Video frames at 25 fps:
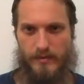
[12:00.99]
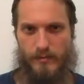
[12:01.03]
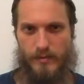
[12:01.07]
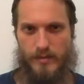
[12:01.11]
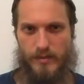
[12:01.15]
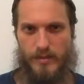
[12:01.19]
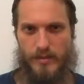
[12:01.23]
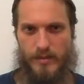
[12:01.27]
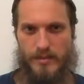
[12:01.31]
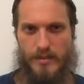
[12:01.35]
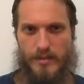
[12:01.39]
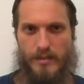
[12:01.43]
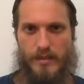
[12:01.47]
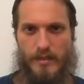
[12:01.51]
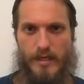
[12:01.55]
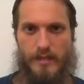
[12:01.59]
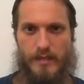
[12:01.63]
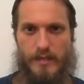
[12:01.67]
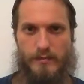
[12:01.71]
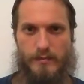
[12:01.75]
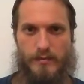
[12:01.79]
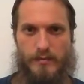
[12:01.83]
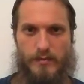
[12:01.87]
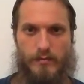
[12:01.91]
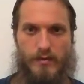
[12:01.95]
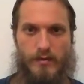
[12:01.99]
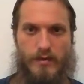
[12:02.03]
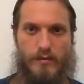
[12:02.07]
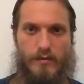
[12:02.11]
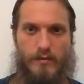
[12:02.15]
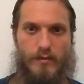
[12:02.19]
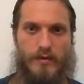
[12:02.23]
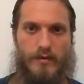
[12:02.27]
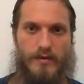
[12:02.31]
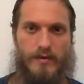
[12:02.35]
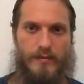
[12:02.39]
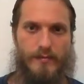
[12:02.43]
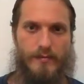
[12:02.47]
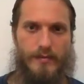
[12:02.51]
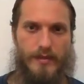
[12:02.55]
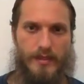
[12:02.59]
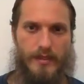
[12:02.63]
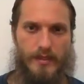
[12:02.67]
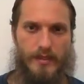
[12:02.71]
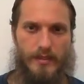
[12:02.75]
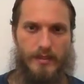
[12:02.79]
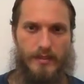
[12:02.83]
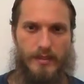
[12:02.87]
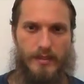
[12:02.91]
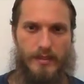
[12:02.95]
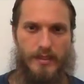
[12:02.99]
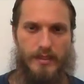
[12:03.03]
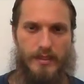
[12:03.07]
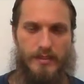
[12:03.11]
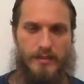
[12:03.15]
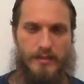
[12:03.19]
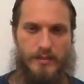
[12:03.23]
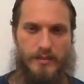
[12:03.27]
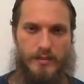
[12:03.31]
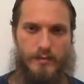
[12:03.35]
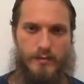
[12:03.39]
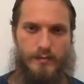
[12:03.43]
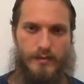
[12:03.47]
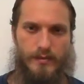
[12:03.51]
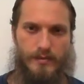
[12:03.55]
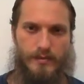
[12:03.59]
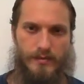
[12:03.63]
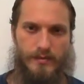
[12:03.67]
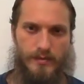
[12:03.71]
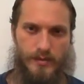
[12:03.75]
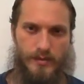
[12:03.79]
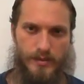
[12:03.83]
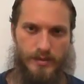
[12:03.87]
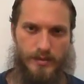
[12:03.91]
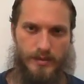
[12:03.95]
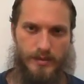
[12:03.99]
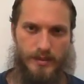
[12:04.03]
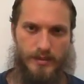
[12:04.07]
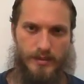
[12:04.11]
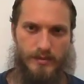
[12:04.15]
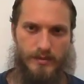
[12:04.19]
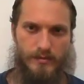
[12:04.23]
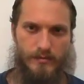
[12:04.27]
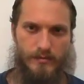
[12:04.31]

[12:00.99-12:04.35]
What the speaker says: which is aligned with who I want to be spiritually,